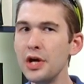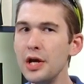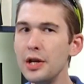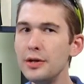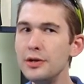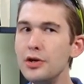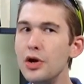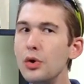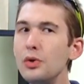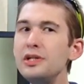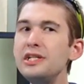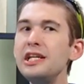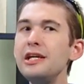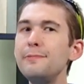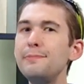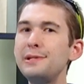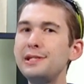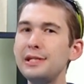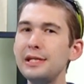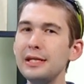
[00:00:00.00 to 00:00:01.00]
No
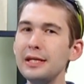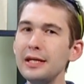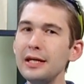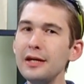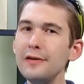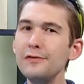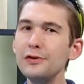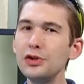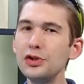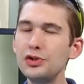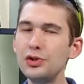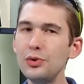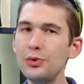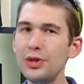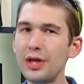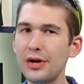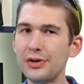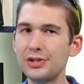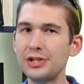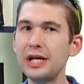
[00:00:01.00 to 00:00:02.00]
Deep Sea, even the
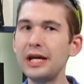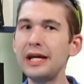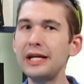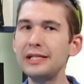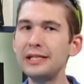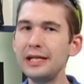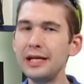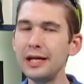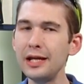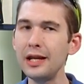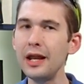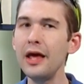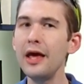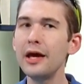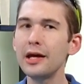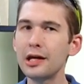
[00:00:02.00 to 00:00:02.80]
2018,